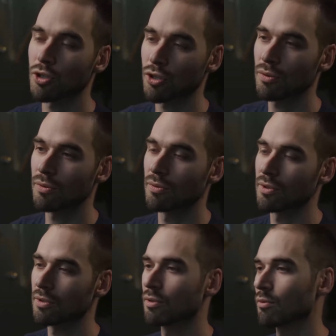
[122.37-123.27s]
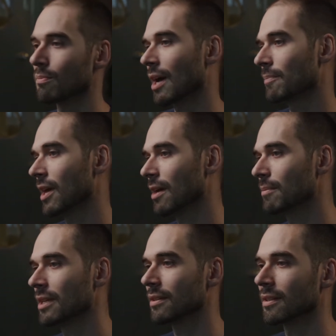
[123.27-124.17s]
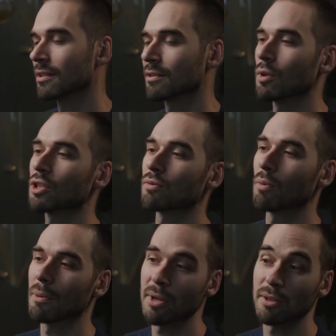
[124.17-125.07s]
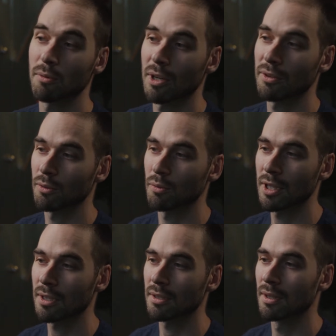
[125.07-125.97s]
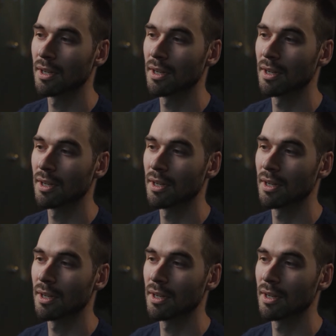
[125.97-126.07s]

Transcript: choose to map the abilities, which weapon you want to wield,